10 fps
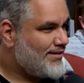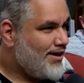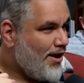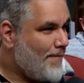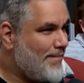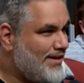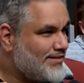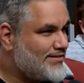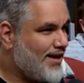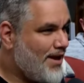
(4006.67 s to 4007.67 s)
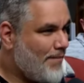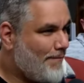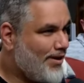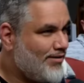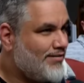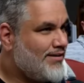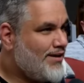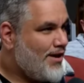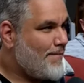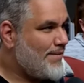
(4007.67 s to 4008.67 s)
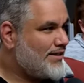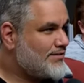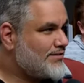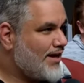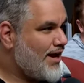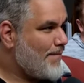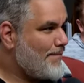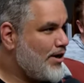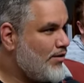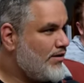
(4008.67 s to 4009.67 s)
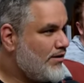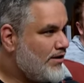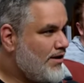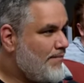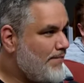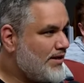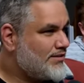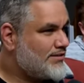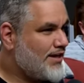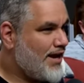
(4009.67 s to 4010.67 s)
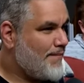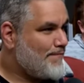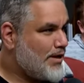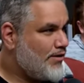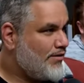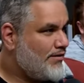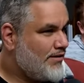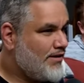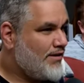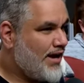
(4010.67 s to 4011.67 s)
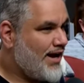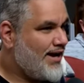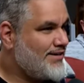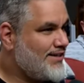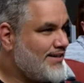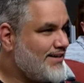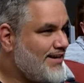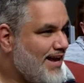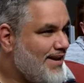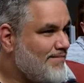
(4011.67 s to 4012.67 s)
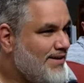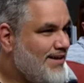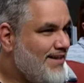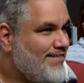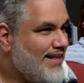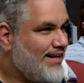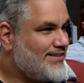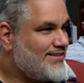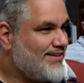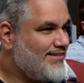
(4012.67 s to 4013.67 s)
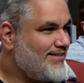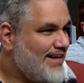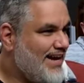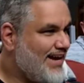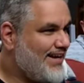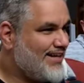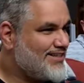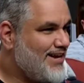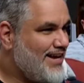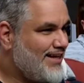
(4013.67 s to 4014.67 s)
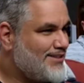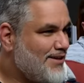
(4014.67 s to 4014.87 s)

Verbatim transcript: Oh, that'd be real. Minsk and Boo. Minscambo, Minscambo, I didn't get him. That's okay, I guess it's